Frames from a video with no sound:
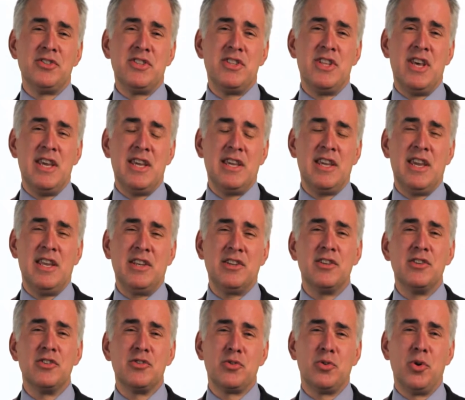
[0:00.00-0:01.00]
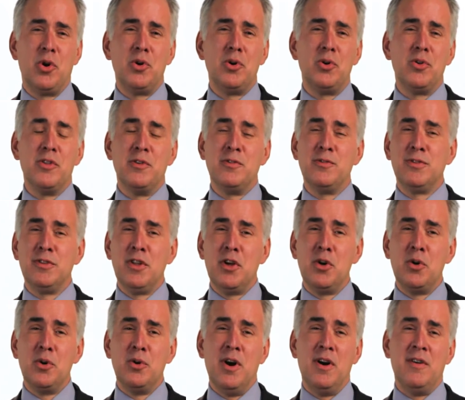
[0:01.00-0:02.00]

they can control the flow